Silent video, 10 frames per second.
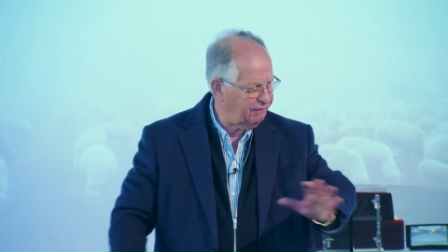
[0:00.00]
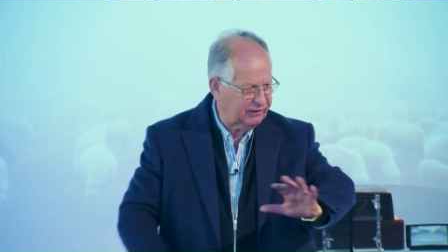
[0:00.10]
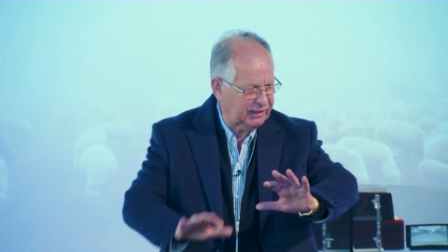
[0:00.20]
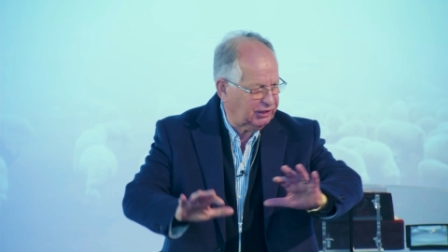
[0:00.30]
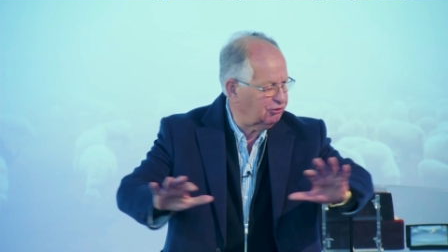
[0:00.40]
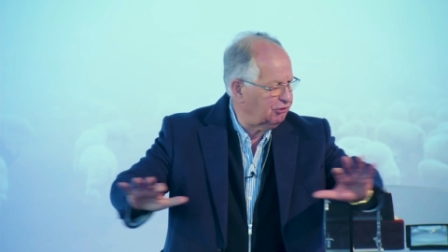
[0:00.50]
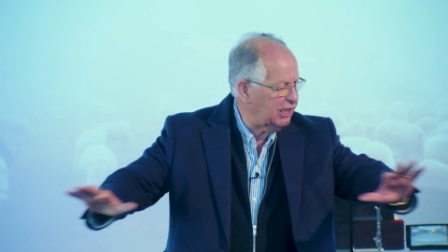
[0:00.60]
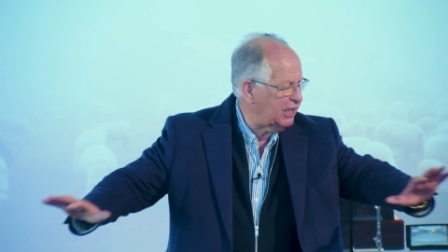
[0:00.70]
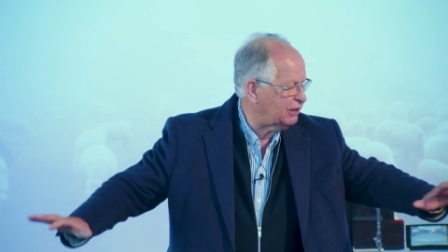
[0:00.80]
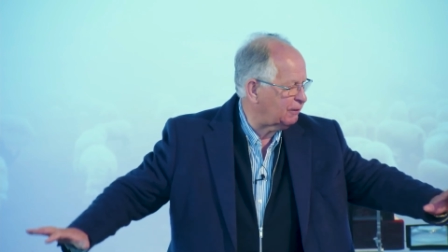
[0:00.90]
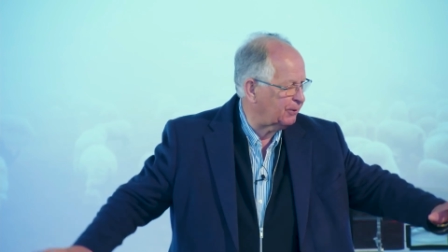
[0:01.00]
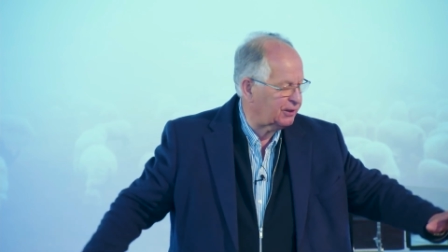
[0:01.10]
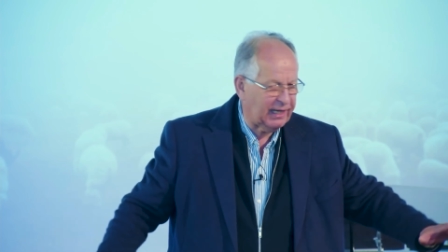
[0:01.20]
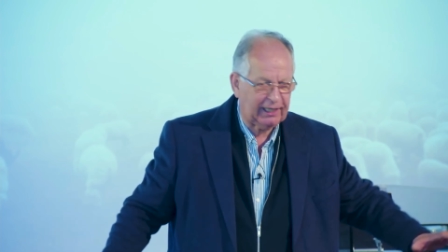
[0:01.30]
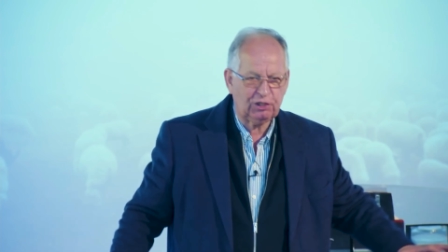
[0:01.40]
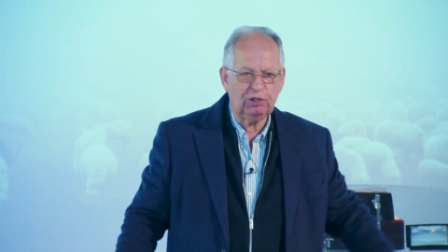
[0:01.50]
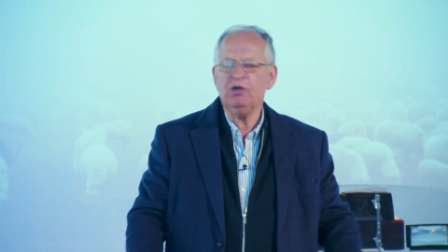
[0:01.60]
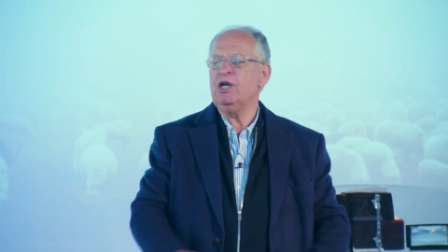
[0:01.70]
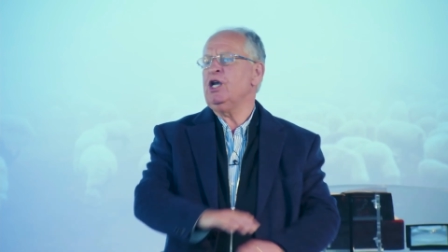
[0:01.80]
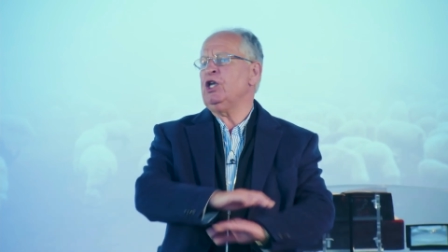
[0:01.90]
everything you need to protect
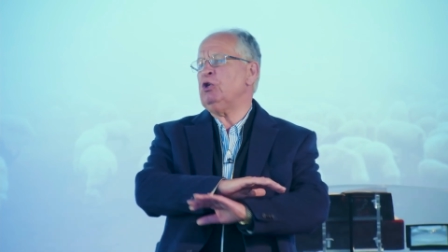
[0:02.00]
you.